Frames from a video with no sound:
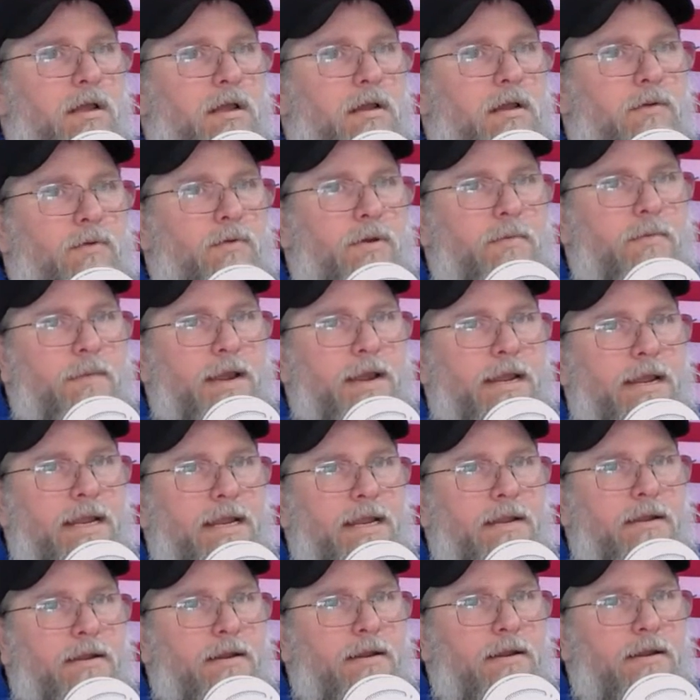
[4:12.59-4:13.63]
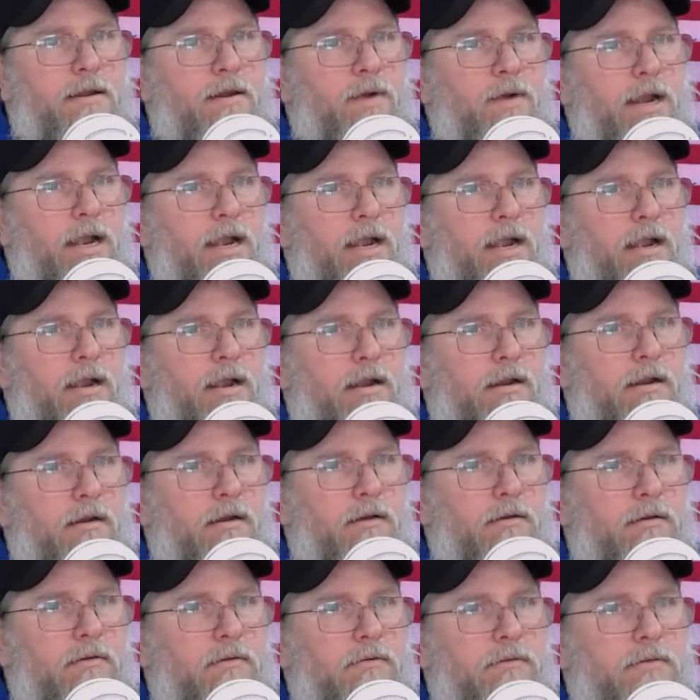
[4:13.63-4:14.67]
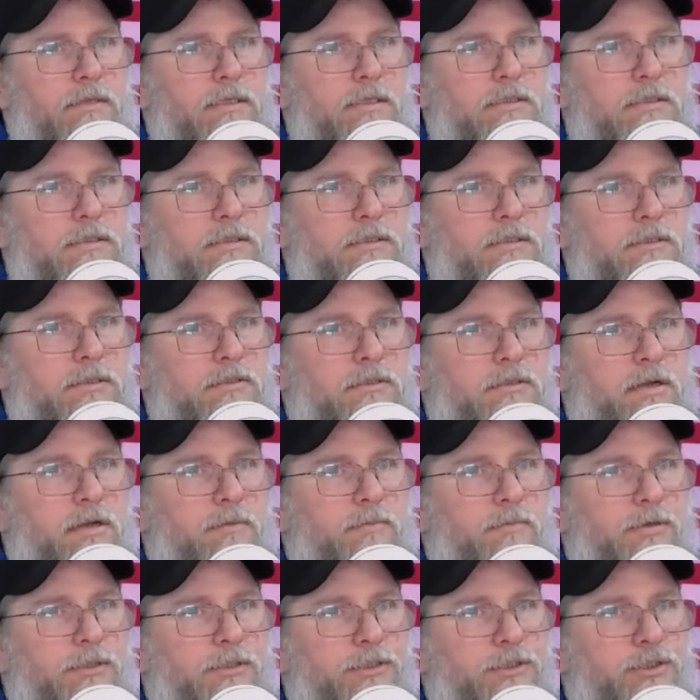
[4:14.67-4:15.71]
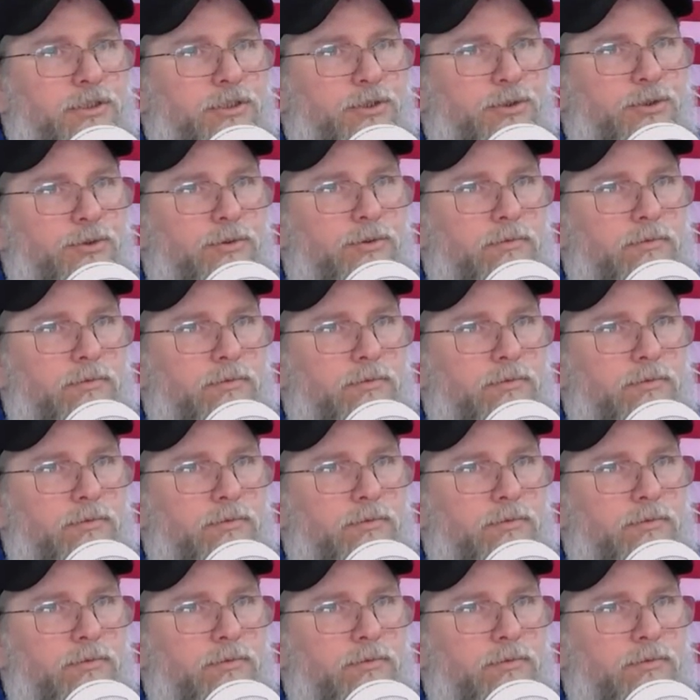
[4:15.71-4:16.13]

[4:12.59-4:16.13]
we made it nowhere. This is number two.